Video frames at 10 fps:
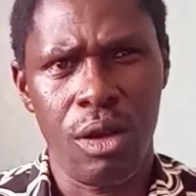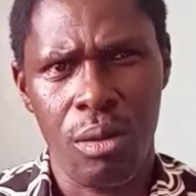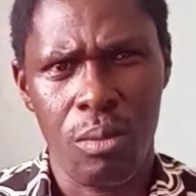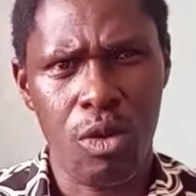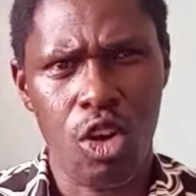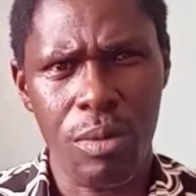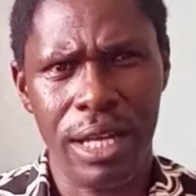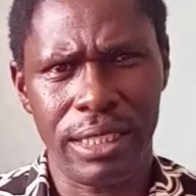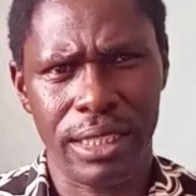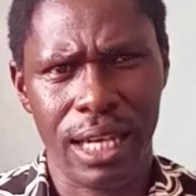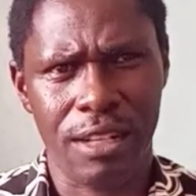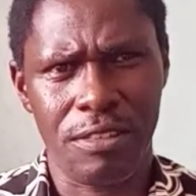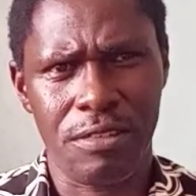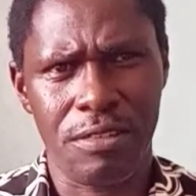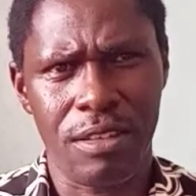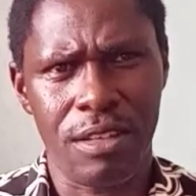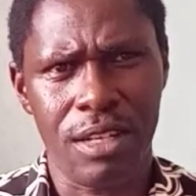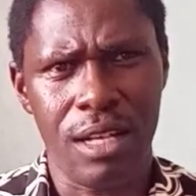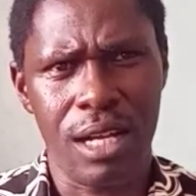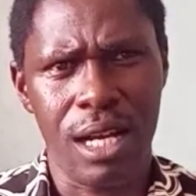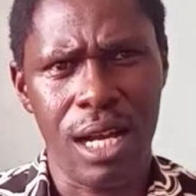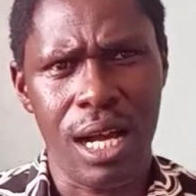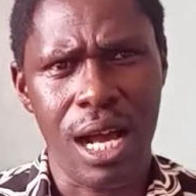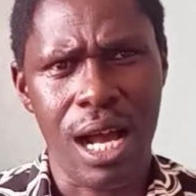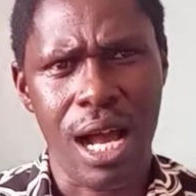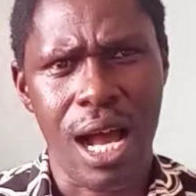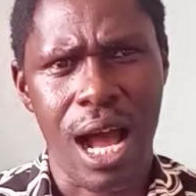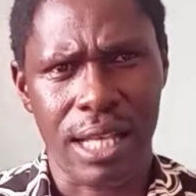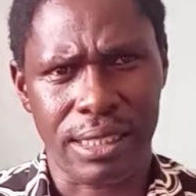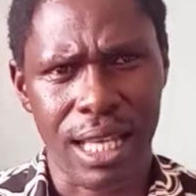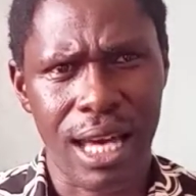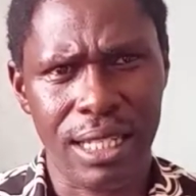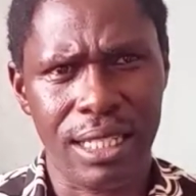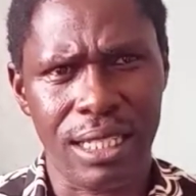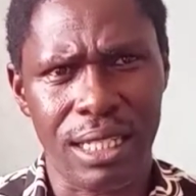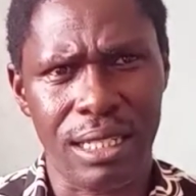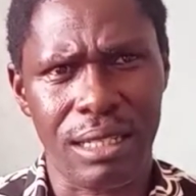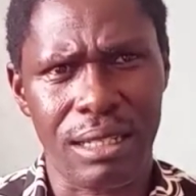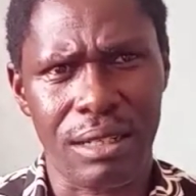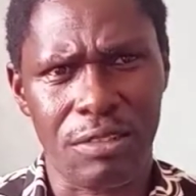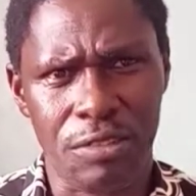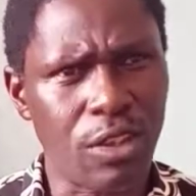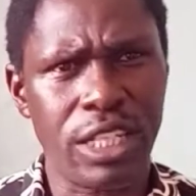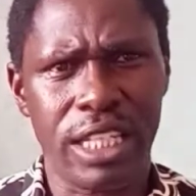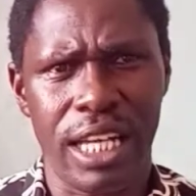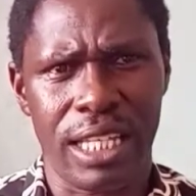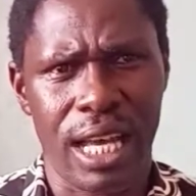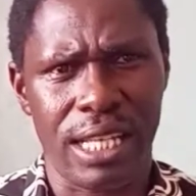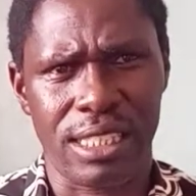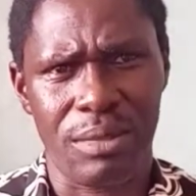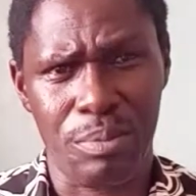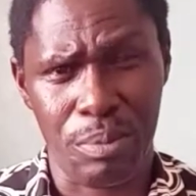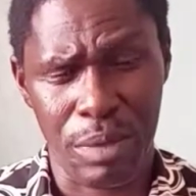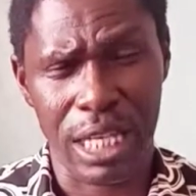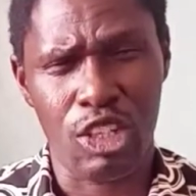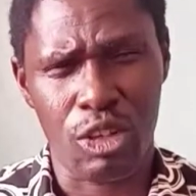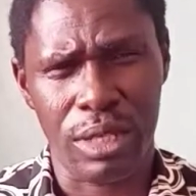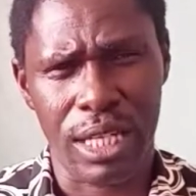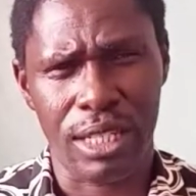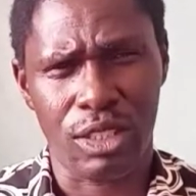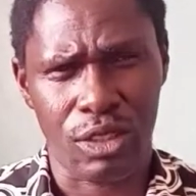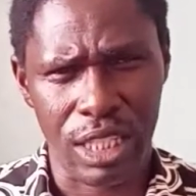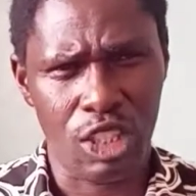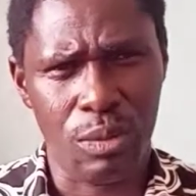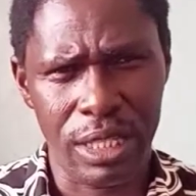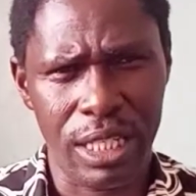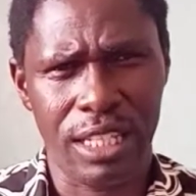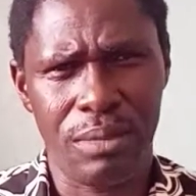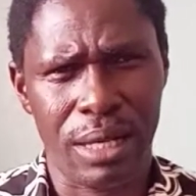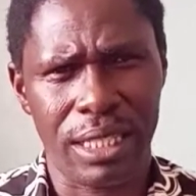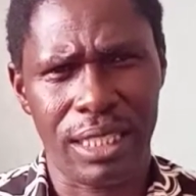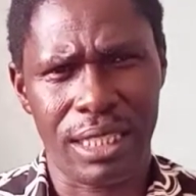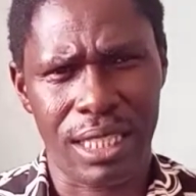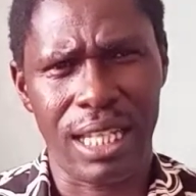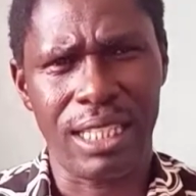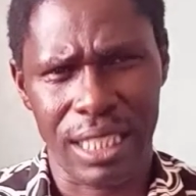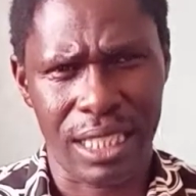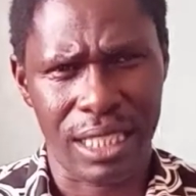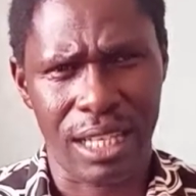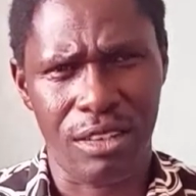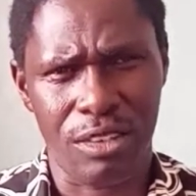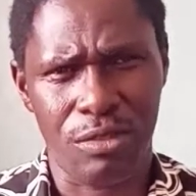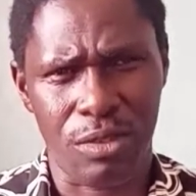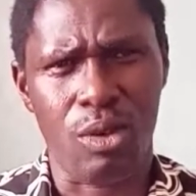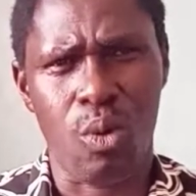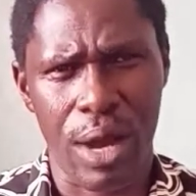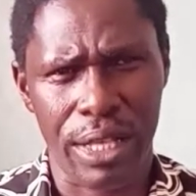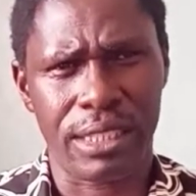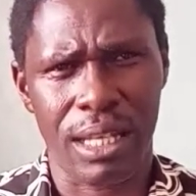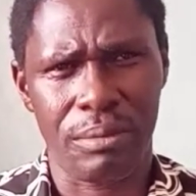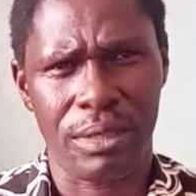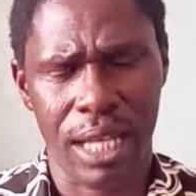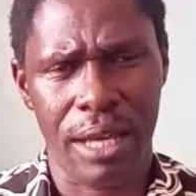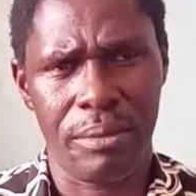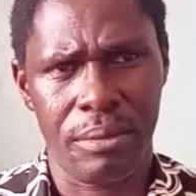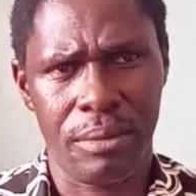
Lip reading: Bungoma itself has had Ford Kenya as the main dominant or the dominant party in that area for quite some time.